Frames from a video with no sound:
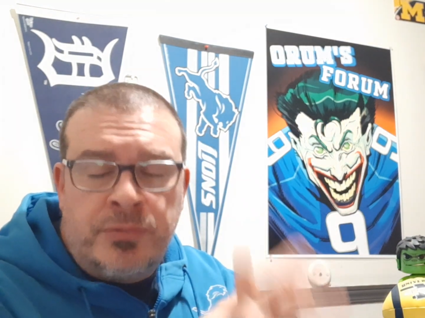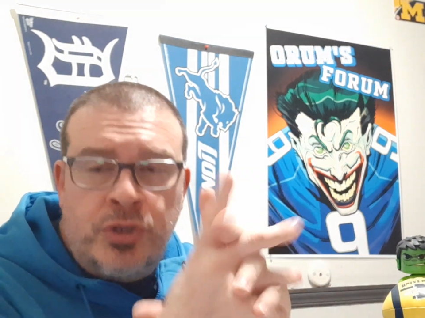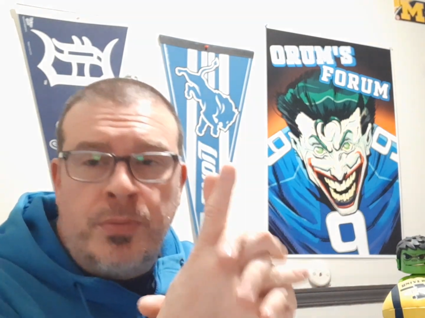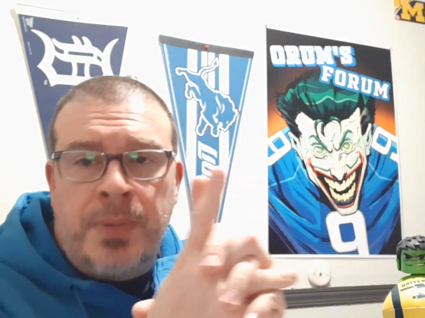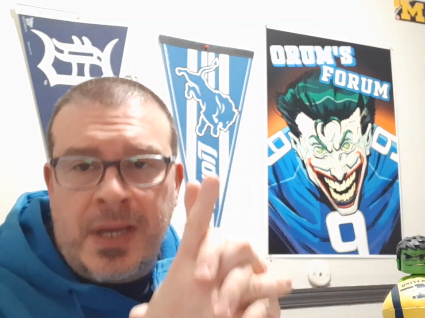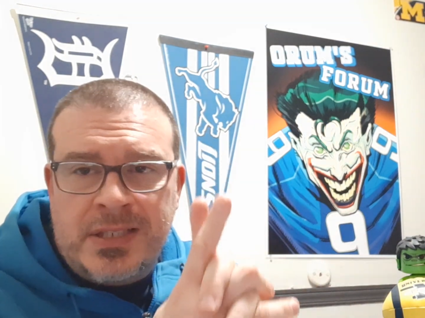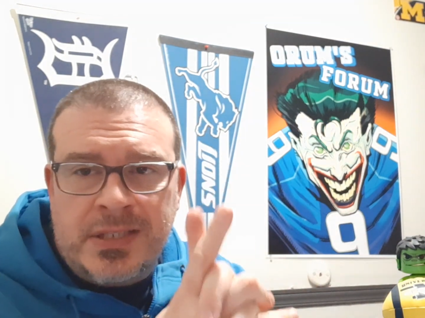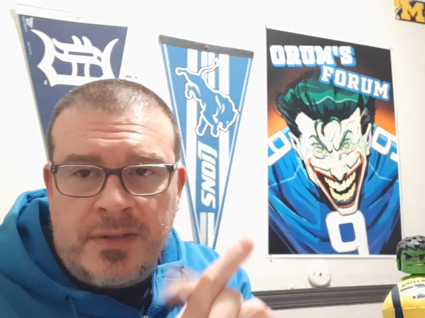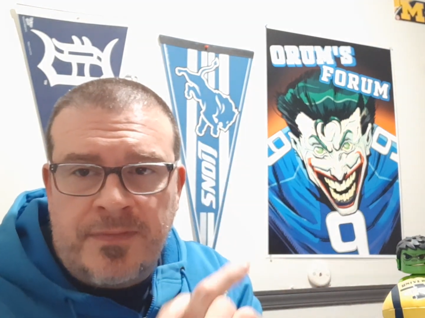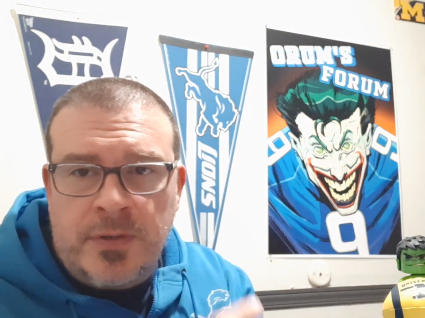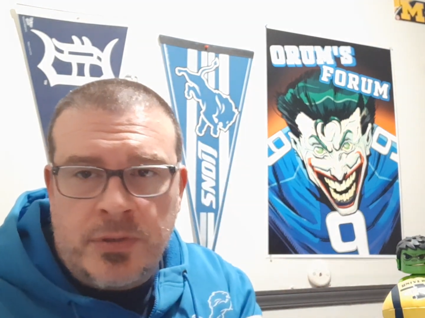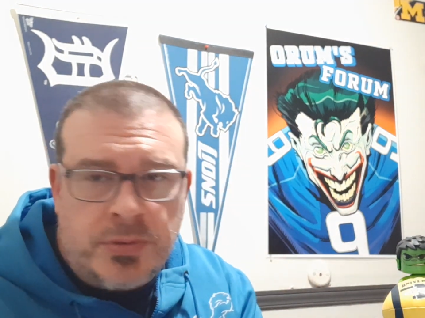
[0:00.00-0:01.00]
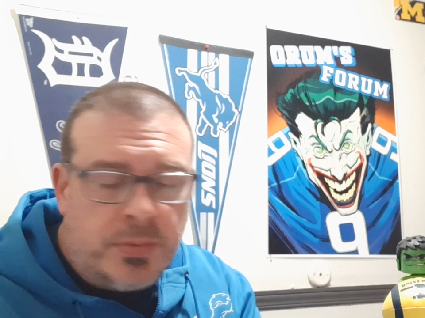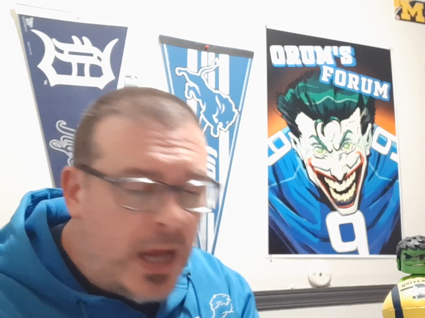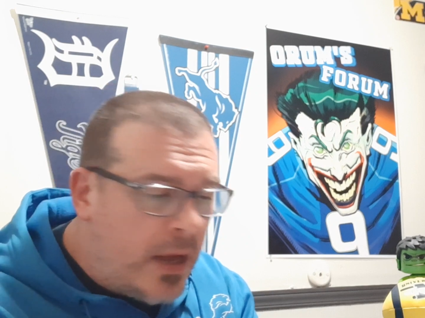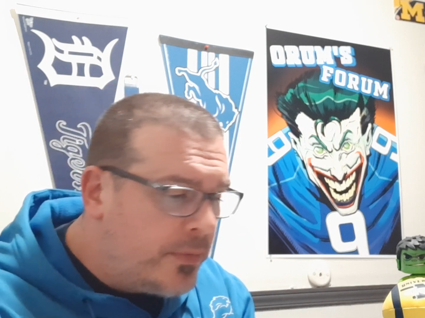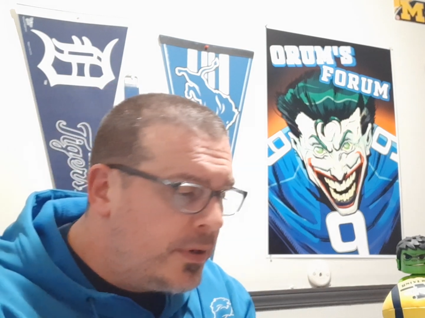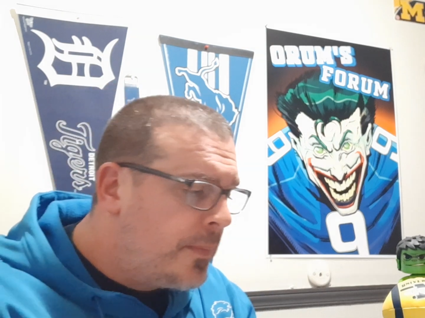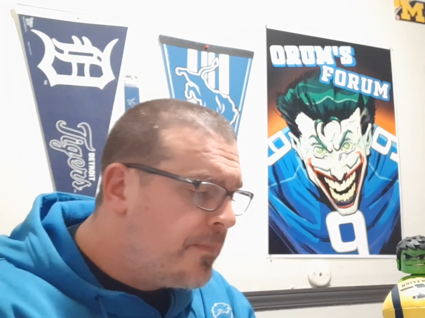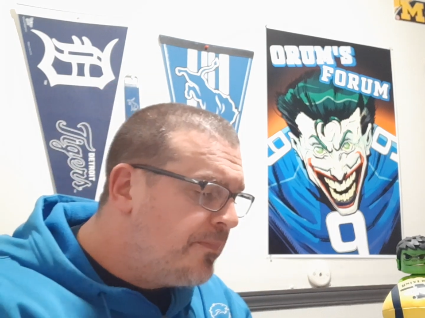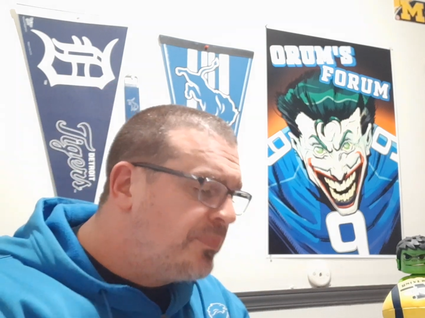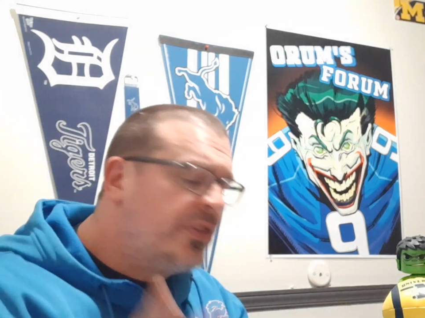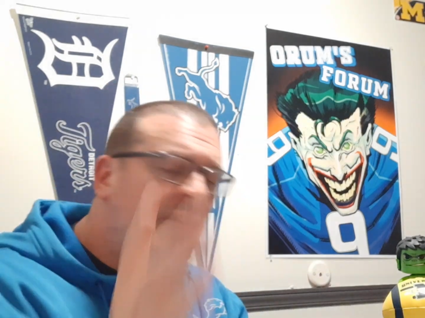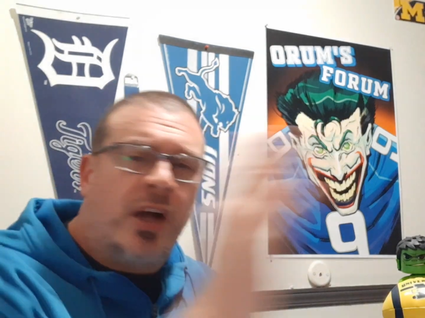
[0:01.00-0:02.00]
two picks in the first round.
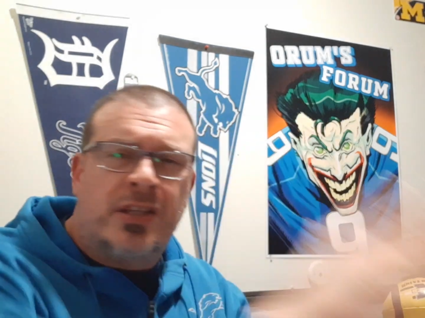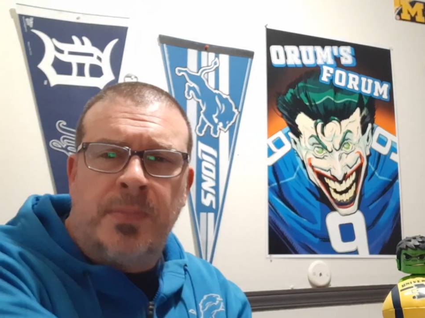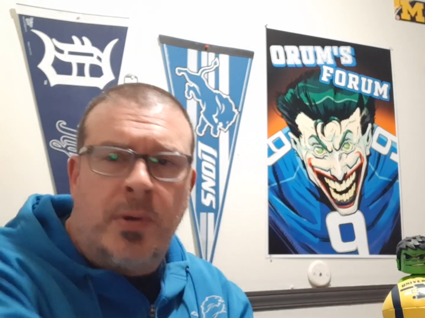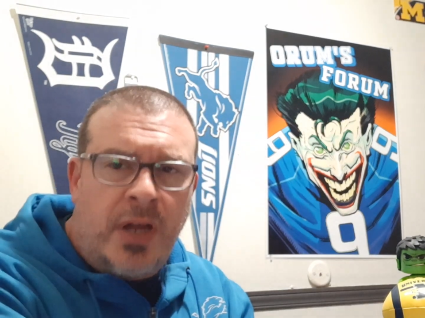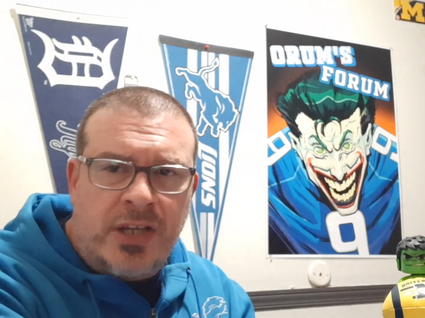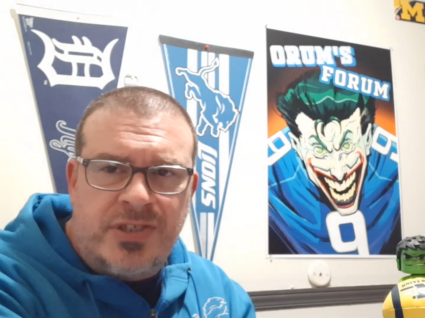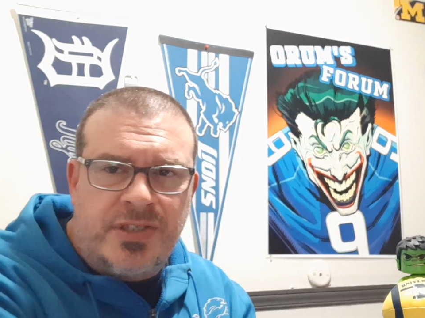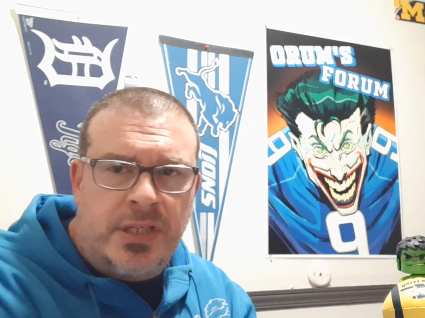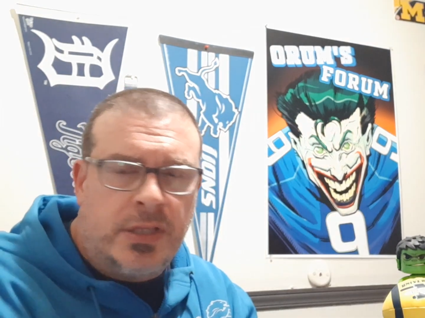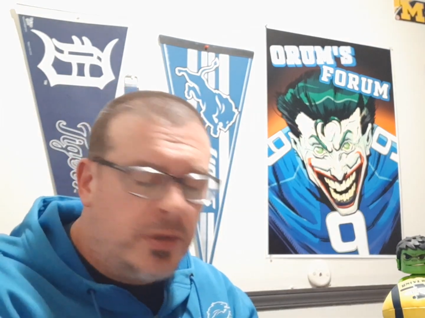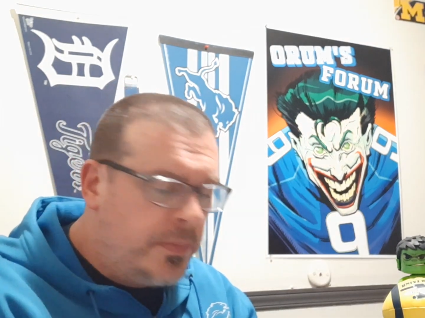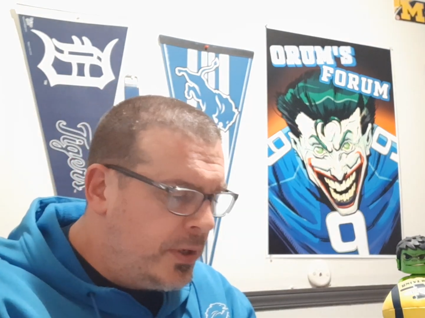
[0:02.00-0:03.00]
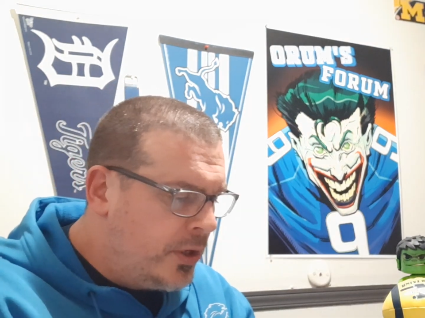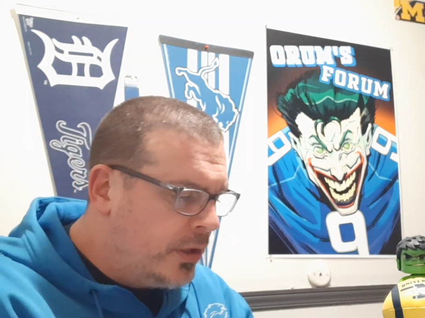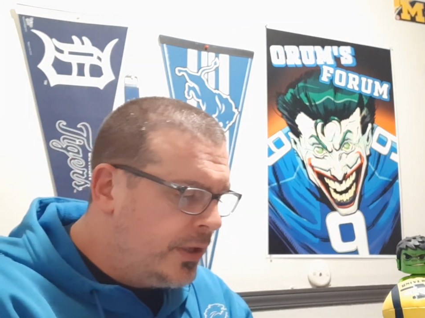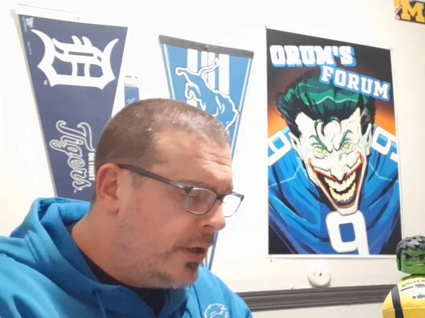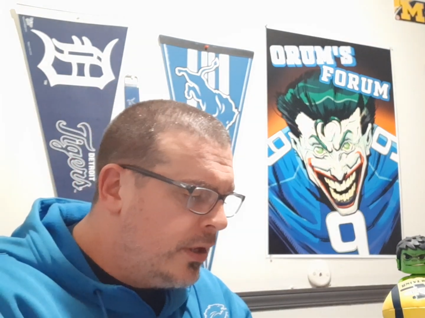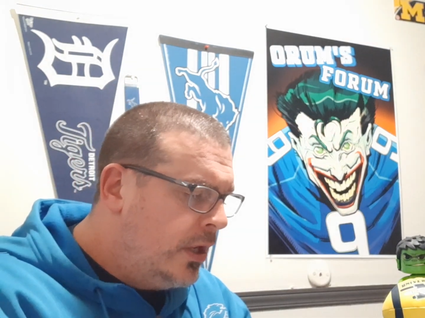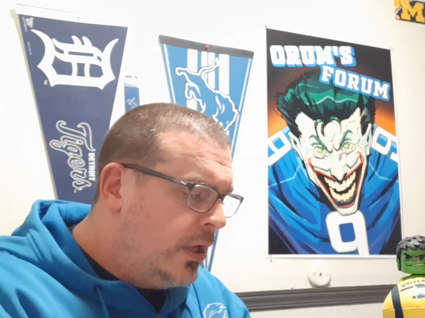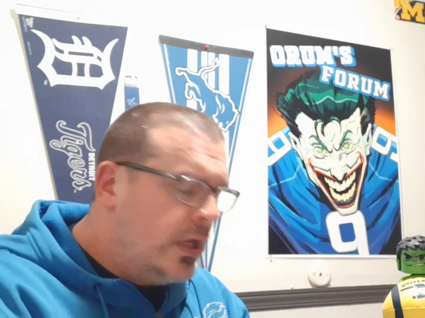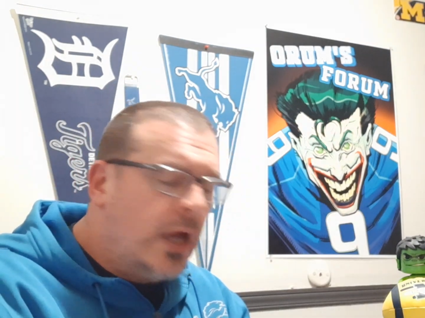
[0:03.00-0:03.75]
Talked about Hutchinson a little bit earlier.